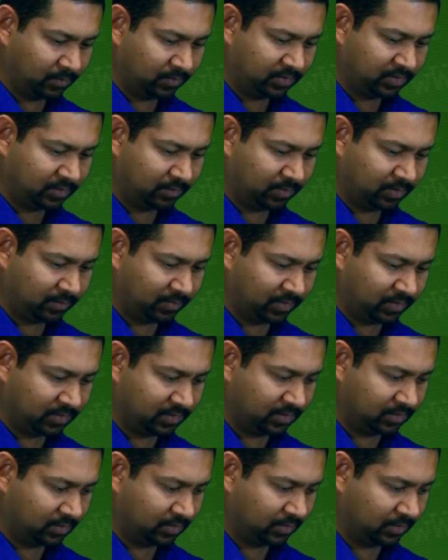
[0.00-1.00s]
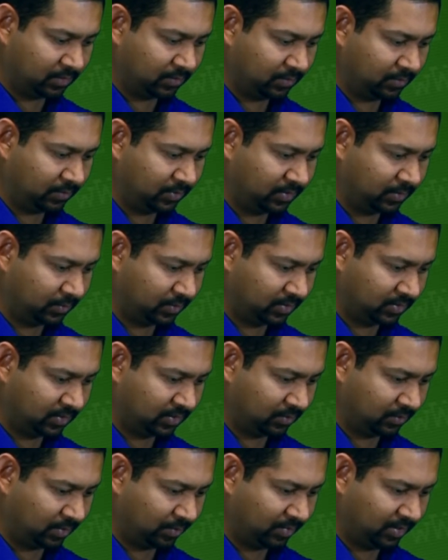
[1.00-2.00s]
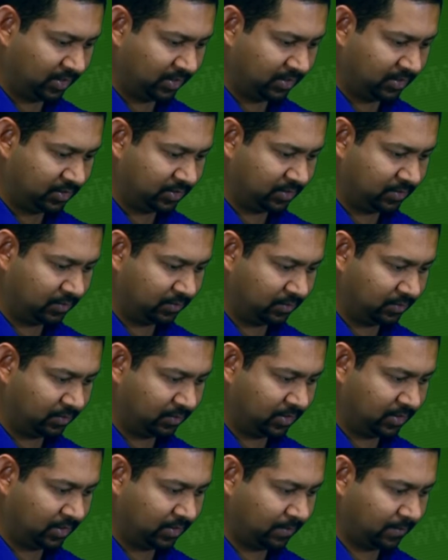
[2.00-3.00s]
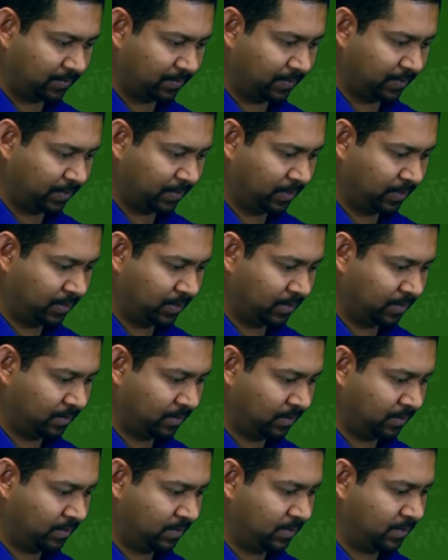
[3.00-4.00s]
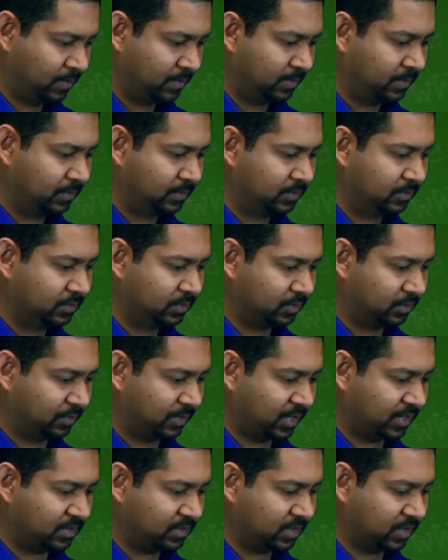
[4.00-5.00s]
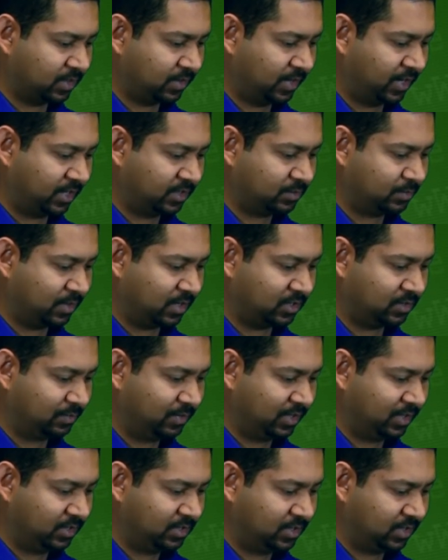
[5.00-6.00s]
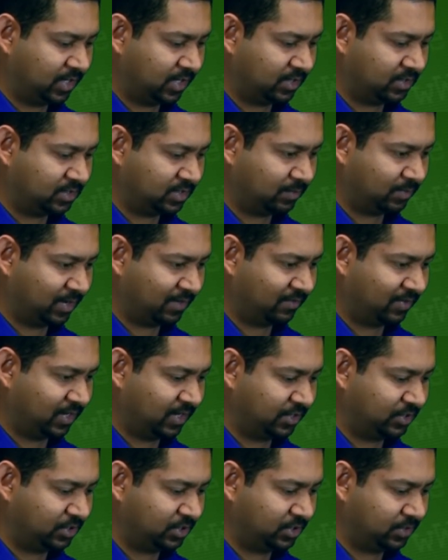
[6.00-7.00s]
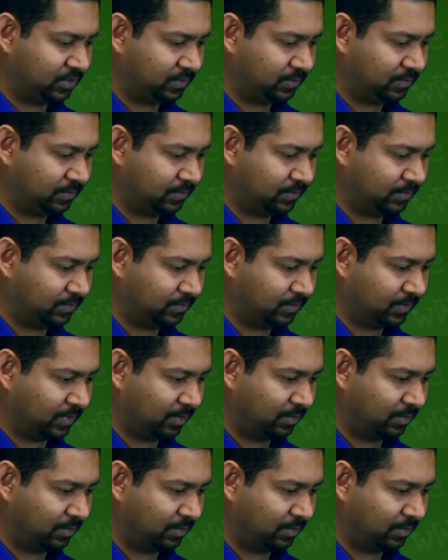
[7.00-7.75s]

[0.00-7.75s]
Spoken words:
We'll just minimize this here. We just want to see the web page we're creating. So that's our Xbox page. It has some navigation.